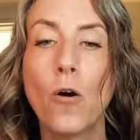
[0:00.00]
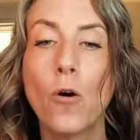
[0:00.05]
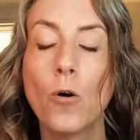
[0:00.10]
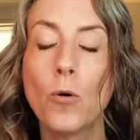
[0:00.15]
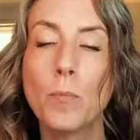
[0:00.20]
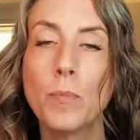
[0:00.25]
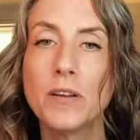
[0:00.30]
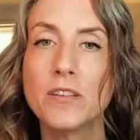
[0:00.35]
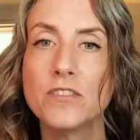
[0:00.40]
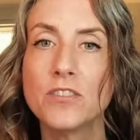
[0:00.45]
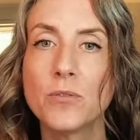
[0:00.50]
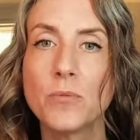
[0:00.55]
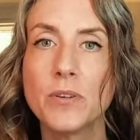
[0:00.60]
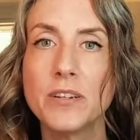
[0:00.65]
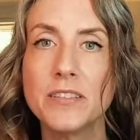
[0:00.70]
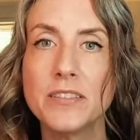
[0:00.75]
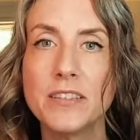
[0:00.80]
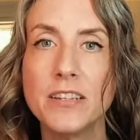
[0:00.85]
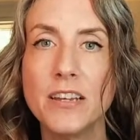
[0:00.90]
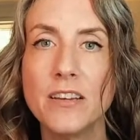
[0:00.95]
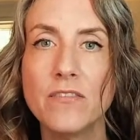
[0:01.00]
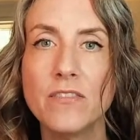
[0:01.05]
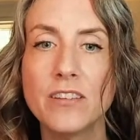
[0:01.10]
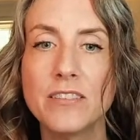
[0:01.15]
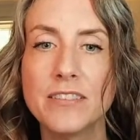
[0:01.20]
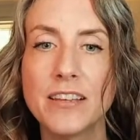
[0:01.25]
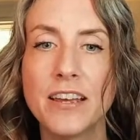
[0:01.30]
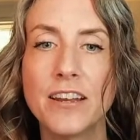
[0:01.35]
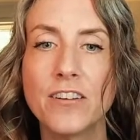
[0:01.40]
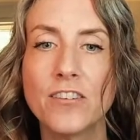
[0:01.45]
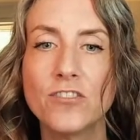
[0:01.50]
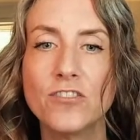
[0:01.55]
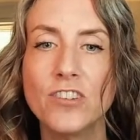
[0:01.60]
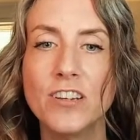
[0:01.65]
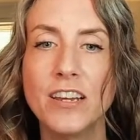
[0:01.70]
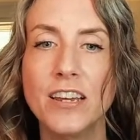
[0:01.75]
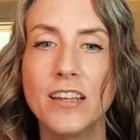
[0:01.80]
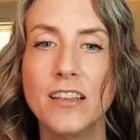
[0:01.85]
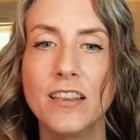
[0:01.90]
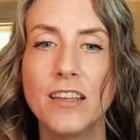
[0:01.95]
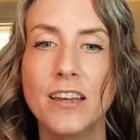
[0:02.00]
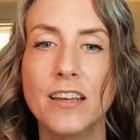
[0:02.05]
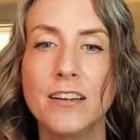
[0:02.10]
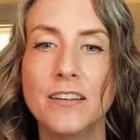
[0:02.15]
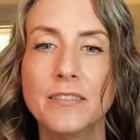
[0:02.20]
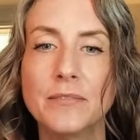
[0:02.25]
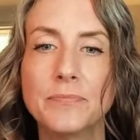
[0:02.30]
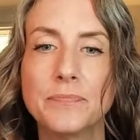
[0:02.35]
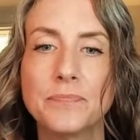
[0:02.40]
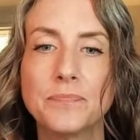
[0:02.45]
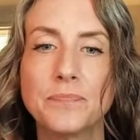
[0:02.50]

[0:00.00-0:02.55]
open to receive this energy healing.